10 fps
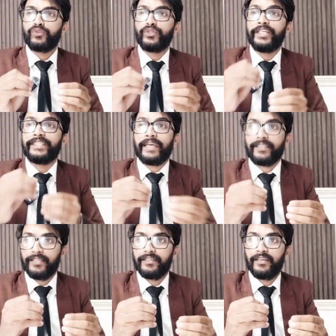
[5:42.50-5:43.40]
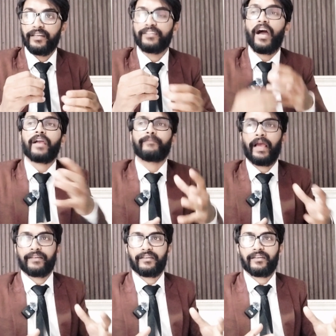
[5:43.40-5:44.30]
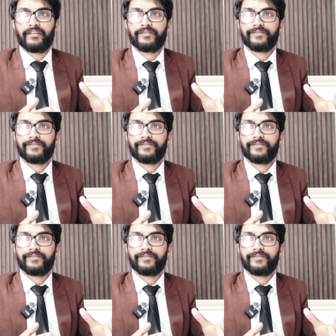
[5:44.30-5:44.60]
to detect dark matter.